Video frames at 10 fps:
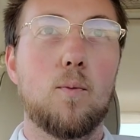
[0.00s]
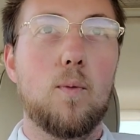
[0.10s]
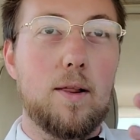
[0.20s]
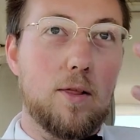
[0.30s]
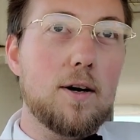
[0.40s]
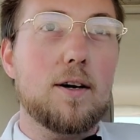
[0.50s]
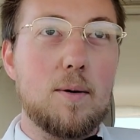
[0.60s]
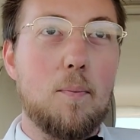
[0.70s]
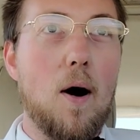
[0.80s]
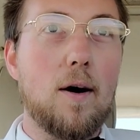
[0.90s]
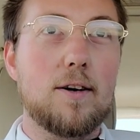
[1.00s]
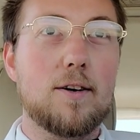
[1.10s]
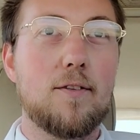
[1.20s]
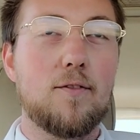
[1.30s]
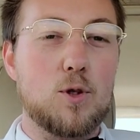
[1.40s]
We look the part
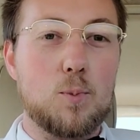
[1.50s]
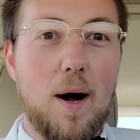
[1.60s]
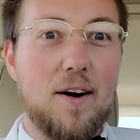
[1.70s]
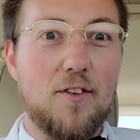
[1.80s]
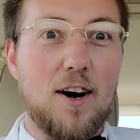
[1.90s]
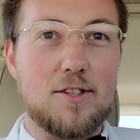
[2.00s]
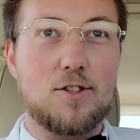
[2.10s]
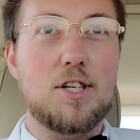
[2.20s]
for Spy Fox